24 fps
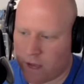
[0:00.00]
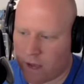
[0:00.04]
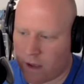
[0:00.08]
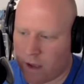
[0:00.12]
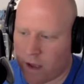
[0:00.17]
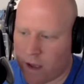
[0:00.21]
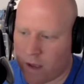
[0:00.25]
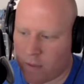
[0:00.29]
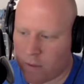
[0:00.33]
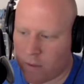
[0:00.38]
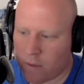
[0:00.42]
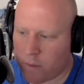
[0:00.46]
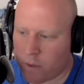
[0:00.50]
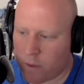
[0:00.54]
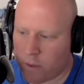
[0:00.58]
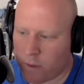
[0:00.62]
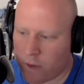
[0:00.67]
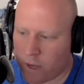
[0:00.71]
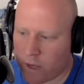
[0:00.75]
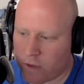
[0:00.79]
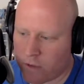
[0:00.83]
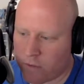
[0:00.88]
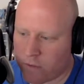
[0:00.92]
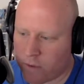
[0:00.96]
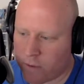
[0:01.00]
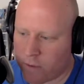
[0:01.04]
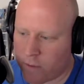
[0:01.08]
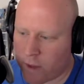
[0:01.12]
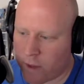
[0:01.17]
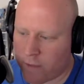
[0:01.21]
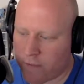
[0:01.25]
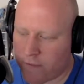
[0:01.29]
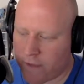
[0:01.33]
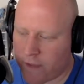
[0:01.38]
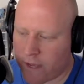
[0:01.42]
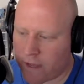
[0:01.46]
I'm a BYU
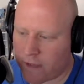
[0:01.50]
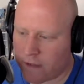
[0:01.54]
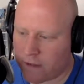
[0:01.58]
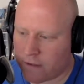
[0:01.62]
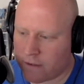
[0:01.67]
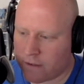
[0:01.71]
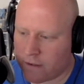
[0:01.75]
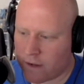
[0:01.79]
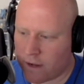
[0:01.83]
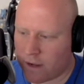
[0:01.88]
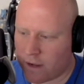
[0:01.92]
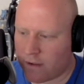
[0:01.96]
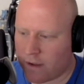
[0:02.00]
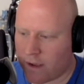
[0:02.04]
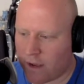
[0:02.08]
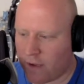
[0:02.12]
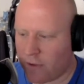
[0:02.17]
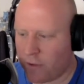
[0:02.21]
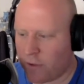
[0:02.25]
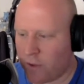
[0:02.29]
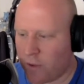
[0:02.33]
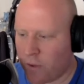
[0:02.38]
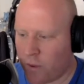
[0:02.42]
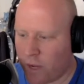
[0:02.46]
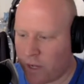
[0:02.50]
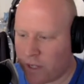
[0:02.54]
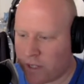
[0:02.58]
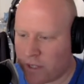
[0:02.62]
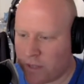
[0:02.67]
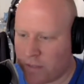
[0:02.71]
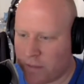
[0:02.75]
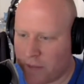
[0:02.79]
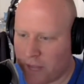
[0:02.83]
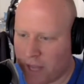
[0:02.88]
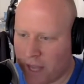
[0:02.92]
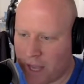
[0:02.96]
football fan. I only watched some
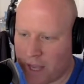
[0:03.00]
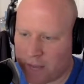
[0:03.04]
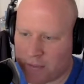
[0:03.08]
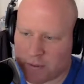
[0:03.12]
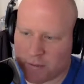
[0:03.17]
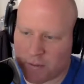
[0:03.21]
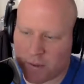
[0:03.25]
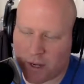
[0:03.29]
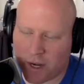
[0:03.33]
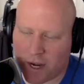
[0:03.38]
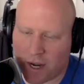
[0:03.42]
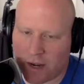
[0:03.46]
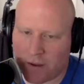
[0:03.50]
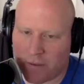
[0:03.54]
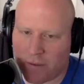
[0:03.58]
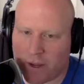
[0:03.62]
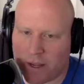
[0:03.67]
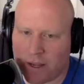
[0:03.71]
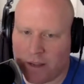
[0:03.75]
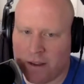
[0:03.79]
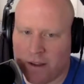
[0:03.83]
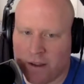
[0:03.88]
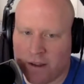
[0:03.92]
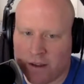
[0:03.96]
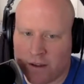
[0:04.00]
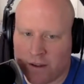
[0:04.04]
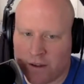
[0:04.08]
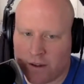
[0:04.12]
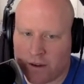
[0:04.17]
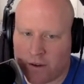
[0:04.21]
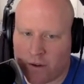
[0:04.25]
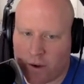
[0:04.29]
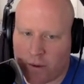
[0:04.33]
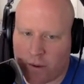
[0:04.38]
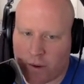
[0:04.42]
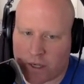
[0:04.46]
of the games, but anyway, I
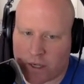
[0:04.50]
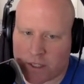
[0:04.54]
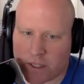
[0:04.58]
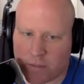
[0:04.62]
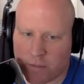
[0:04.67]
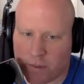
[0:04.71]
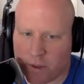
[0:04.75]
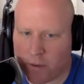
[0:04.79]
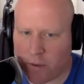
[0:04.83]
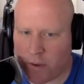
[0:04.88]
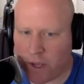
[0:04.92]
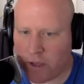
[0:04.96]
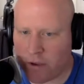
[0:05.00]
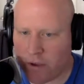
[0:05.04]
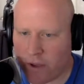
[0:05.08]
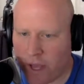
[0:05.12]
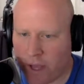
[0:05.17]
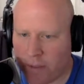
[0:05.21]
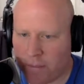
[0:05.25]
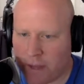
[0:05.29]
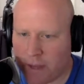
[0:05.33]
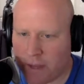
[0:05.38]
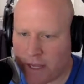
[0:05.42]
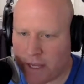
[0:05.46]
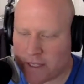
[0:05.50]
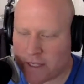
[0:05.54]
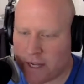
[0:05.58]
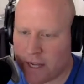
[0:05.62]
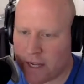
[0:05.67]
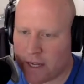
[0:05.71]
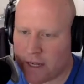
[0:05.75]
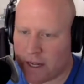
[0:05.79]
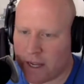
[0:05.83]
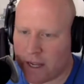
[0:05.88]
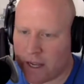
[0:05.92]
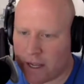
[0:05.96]
watched the BYU game last night,
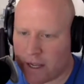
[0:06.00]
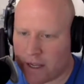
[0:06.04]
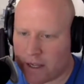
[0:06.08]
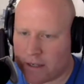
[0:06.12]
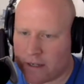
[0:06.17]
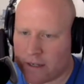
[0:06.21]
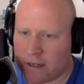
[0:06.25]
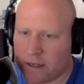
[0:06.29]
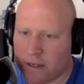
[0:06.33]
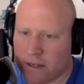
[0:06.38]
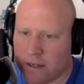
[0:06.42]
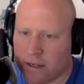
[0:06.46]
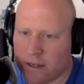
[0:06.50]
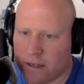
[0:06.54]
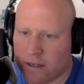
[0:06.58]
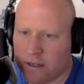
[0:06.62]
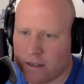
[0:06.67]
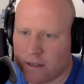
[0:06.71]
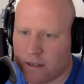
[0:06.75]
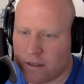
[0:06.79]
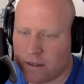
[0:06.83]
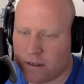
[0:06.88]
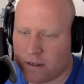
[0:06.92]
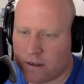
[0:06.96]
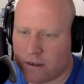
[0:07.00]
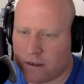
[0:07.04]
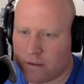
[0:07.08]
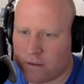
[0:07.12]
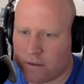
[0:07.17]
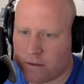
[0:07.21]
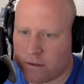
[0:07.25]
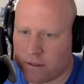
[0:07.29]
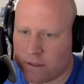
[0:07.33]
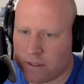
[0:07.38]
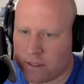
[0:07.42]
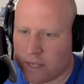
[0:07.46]
and
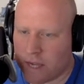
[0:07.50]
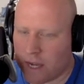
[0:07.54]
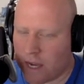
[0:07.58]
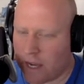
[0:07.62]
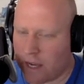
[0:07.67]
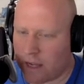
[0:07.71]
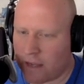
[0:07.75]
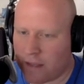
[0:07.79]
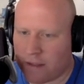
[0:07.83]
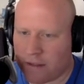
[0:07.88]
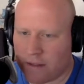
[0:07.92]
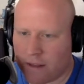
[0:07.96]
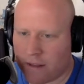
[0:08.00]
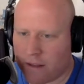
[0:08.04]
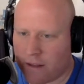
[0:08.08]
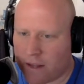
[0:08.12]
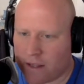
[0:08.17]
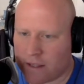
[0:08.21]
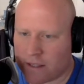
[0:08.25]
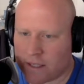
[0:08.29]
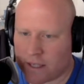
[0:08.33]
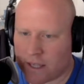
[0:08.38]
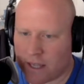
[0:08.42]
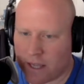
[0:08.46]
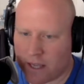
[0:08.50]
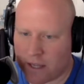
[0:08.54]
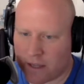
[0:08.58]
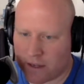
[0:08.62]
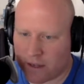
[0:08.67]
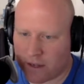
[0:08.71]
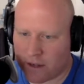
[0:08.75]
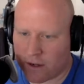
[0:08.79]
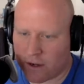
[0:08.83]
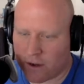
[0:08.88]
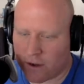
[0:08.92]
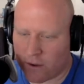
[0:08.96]
dang, they lost again.
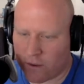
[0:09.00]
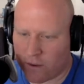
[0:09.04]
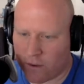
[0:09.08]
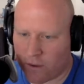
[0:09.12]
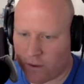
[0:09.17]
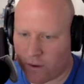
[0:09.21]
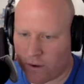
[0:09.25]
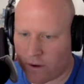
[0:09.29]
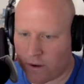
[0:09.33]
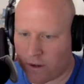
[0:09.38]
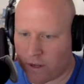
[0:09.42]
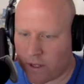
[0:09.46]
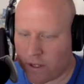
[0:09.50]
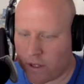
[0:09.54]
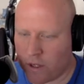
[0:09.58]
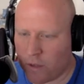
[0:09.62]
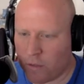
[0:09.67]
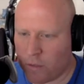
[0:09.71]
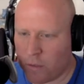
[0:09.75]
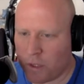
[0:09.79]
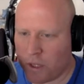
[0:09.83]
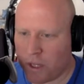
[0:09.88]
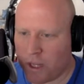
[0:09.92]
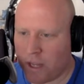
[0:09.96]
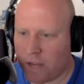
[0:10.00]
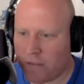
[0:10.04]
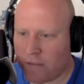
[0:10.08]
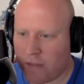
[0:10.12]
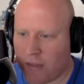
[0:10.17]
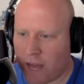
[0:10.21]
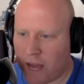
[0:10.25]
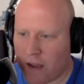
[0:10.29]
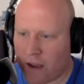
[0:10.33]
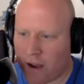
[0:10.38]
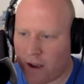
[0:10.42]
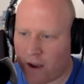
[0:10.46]
Or can you believe that
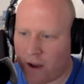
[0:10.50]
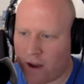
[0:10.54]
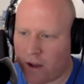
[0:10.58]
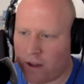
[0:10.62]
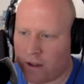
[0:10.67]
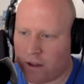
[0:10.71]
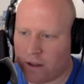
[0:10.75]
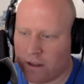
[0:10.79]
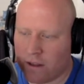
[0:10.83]
call?